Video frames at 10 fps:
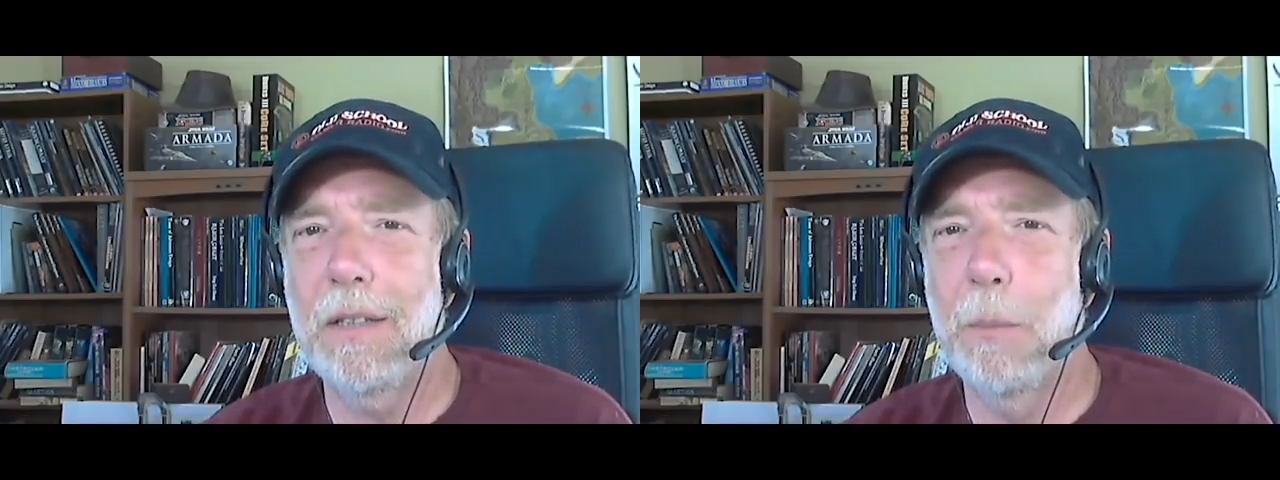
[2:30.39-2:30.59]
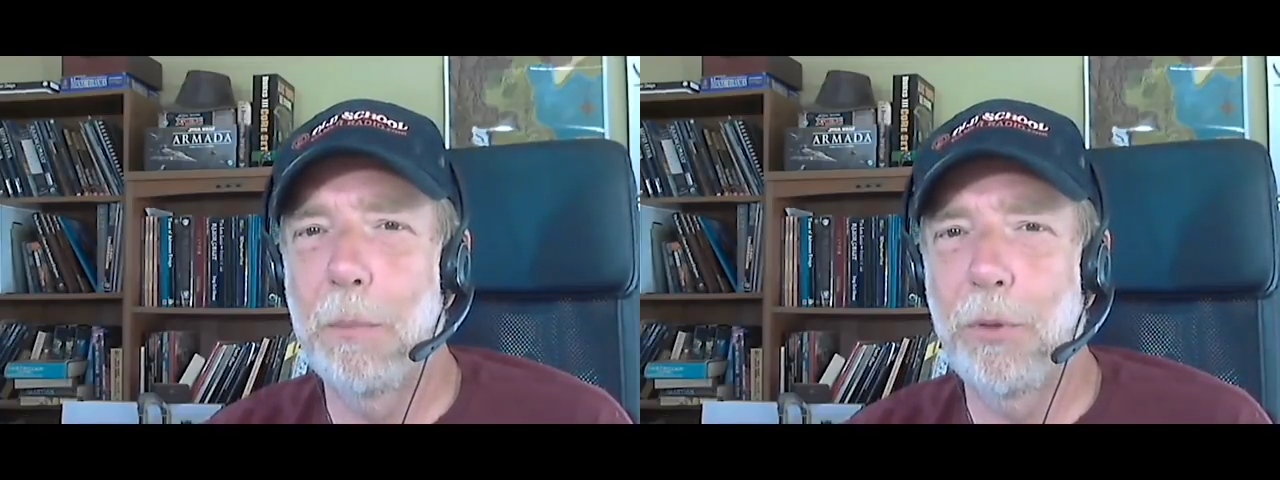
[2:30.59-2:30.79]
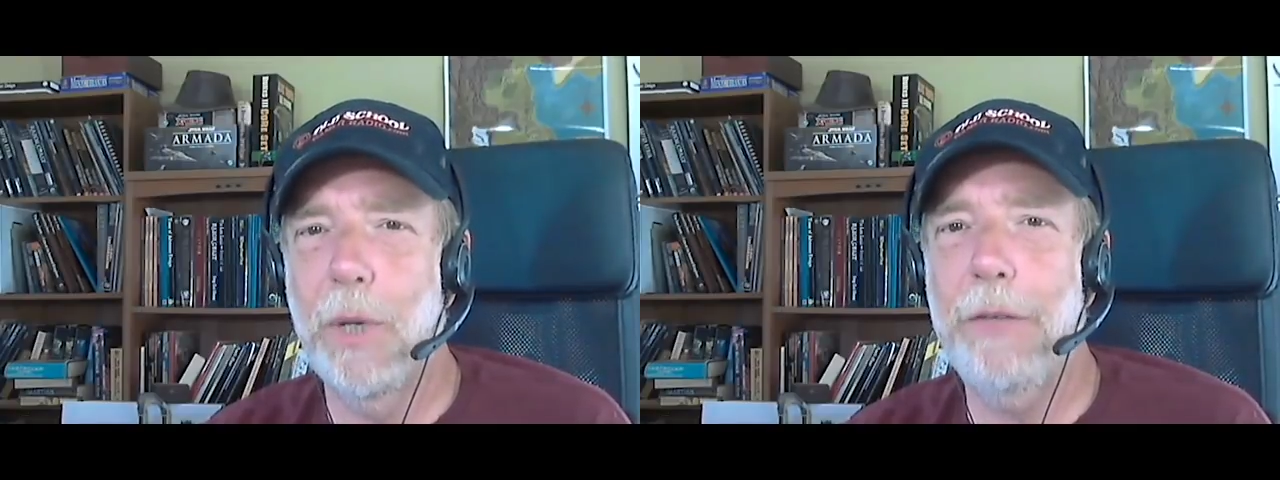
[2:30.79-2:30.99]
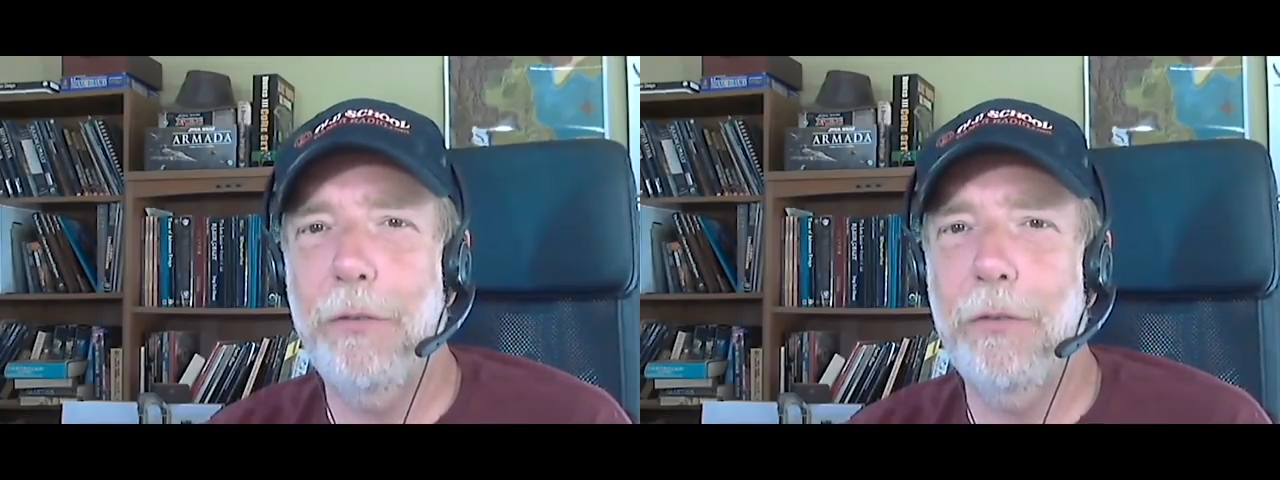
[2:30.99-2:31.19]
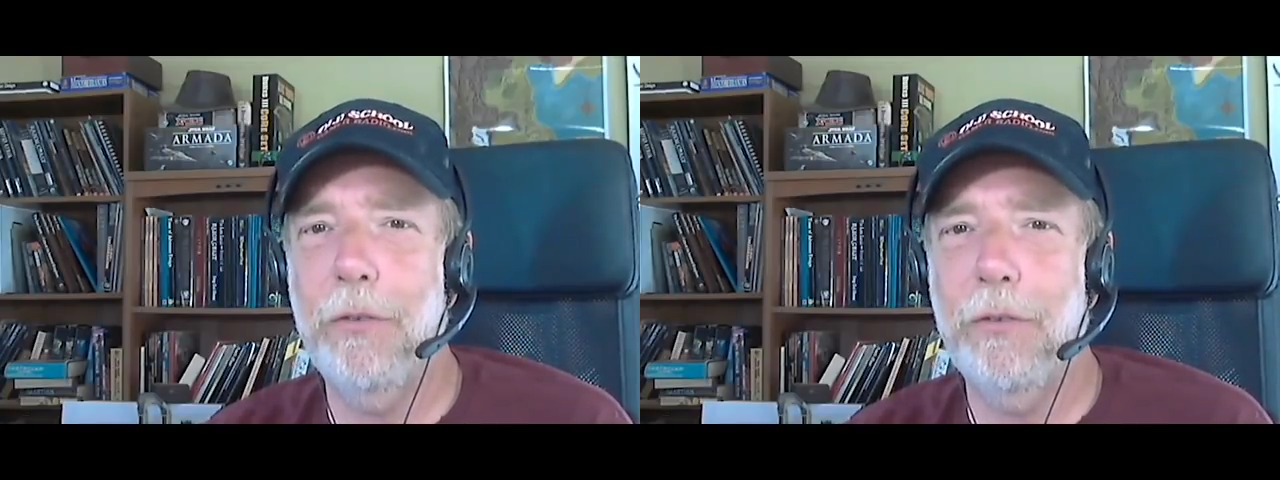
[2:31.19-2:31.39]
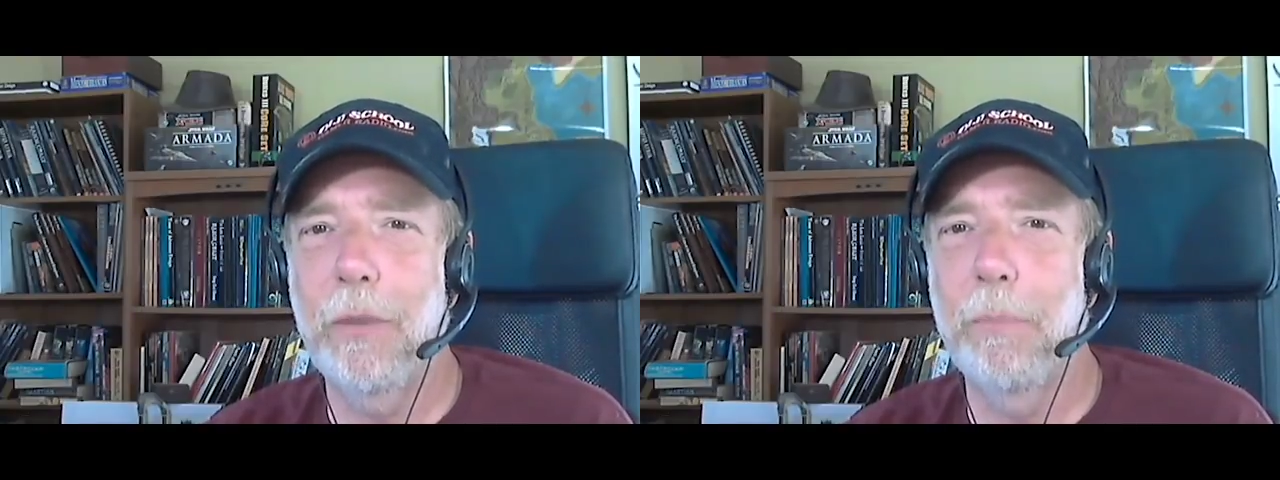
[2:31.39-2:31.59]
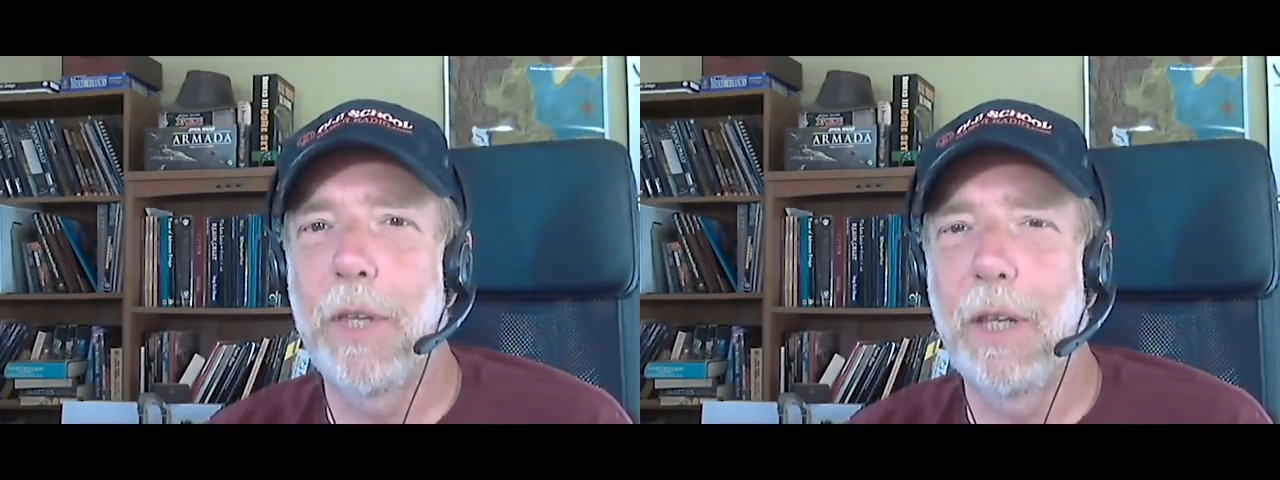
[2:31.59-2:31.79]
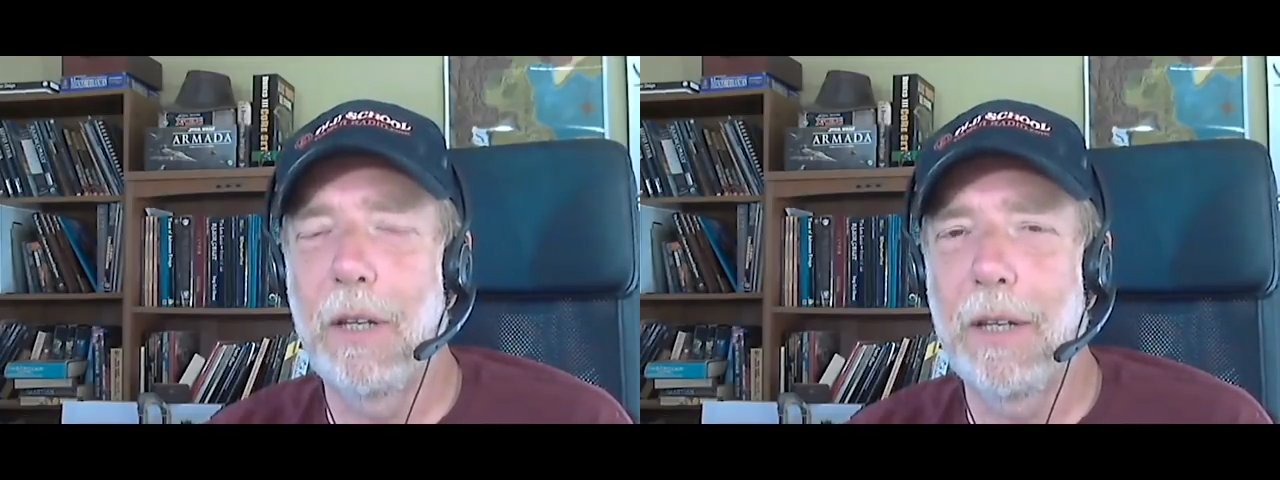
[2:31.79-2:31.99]
compress
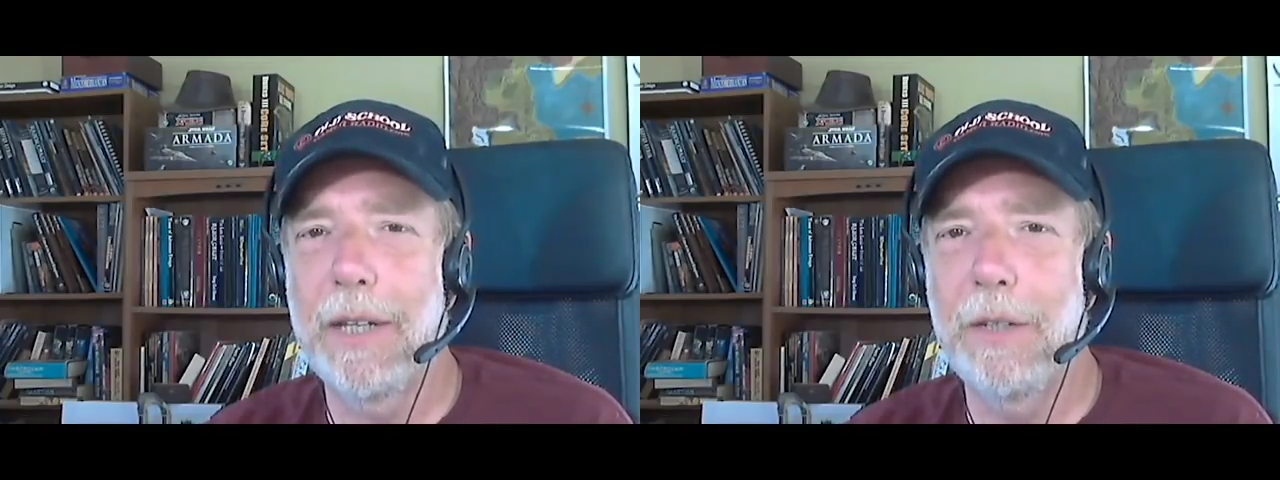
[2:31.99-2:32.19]
something